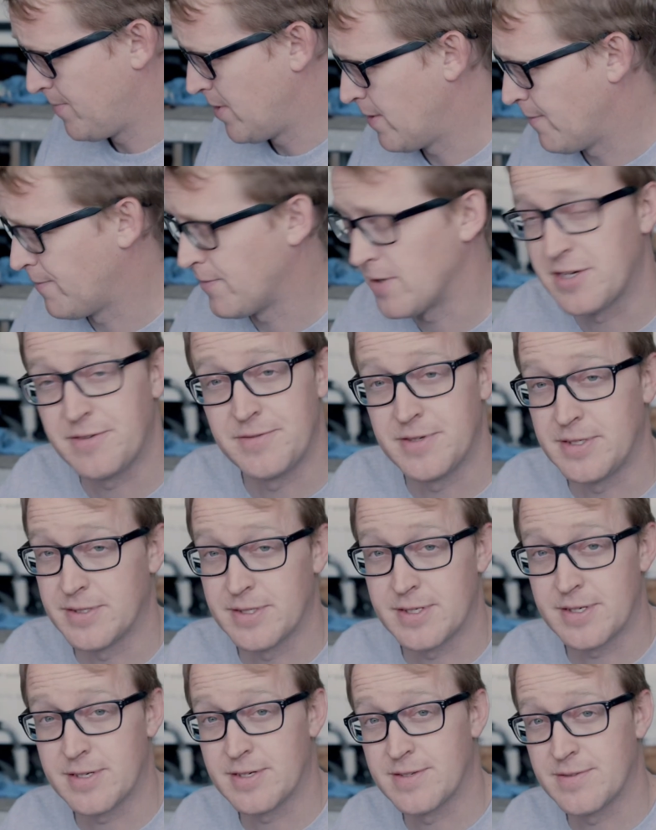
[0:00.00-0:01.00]
fresh
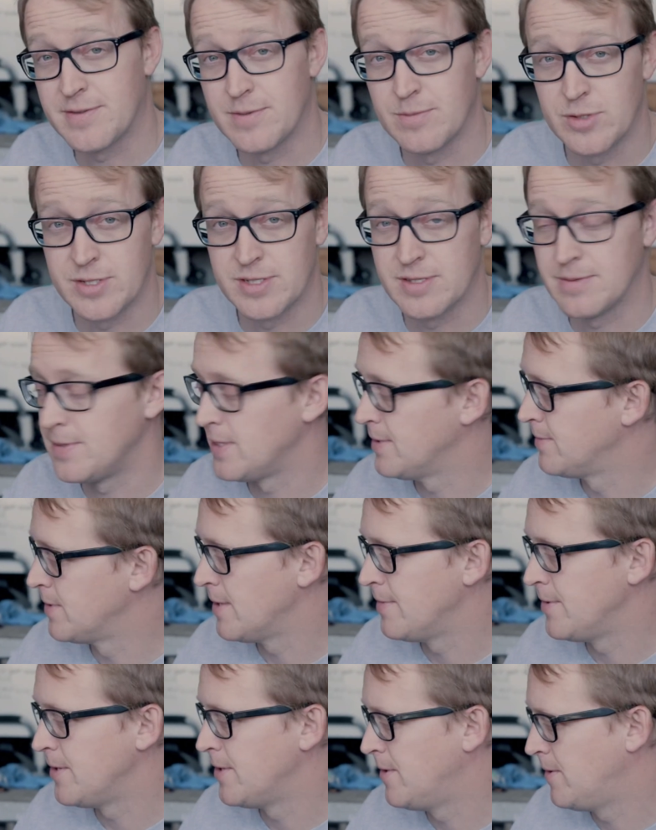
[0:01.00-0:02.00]
filters from Winslow
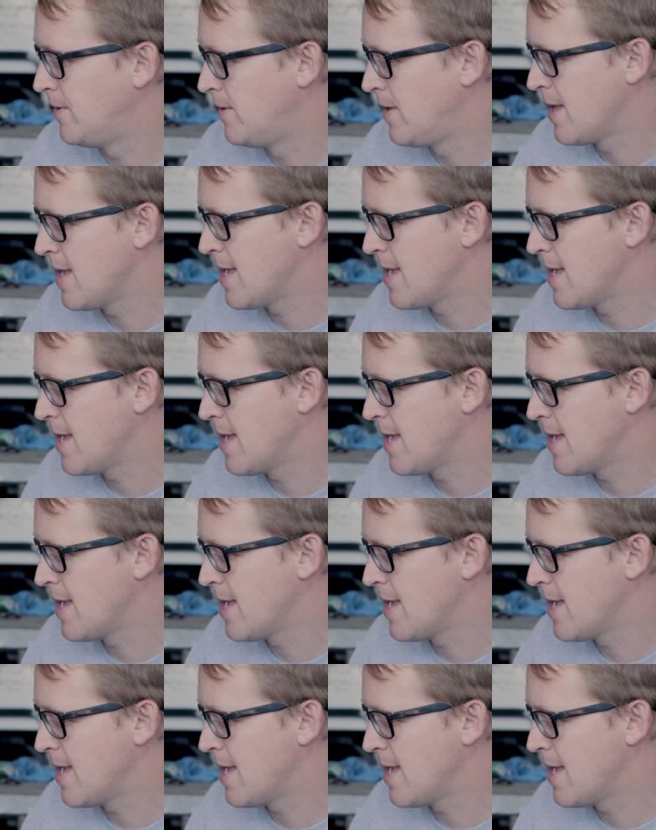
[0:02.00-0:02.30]
BMW,